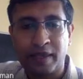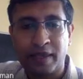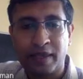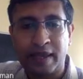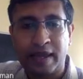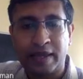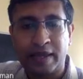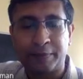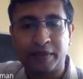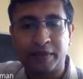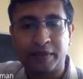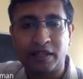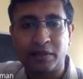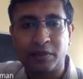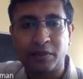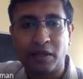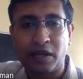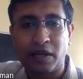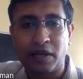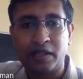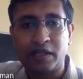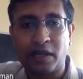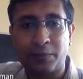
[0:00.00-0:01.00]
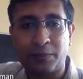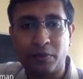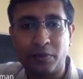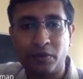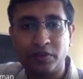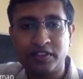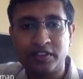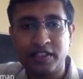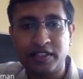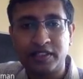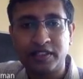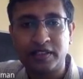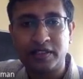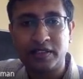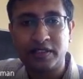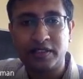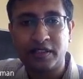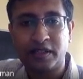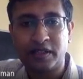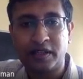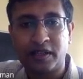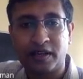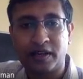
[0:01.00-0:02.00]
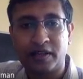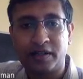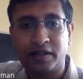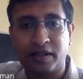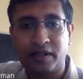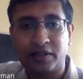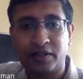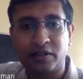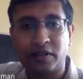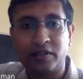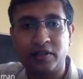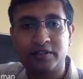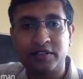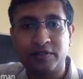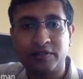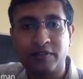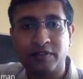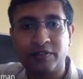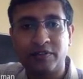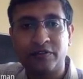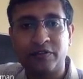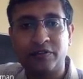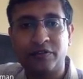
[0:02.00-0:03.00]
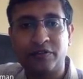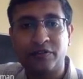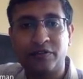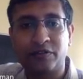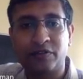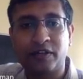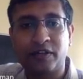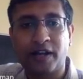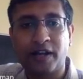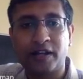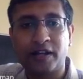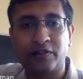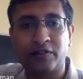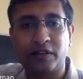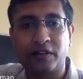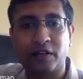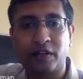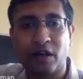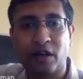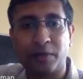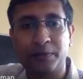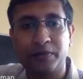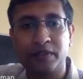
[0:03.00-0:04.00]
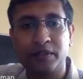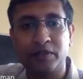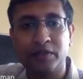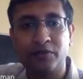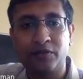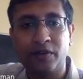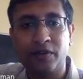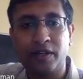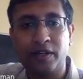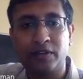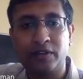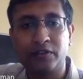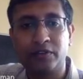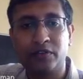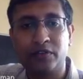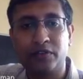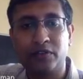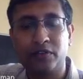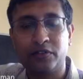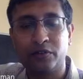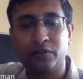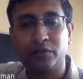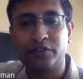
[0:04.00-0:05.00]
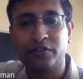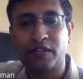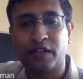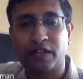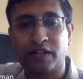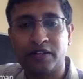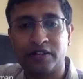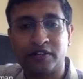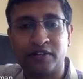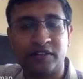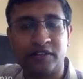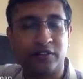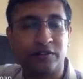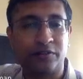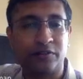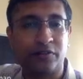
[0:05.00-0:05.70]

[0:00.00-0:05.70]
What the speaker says: But in approaching the current technology, we've kind of adopted various new strategies.